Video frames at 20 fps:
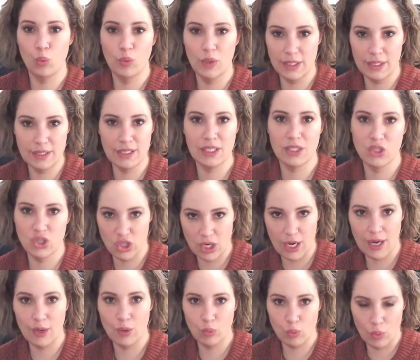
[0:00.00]
is this
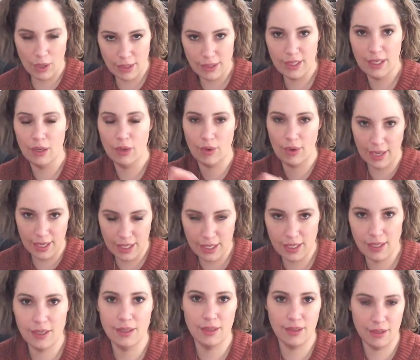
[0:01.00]
child one that,
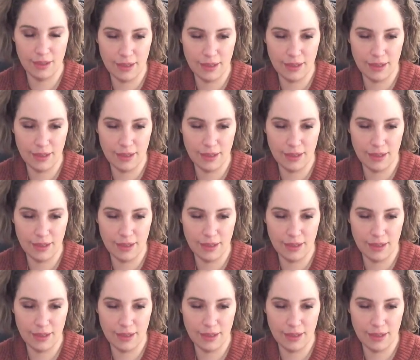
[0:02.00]
okay,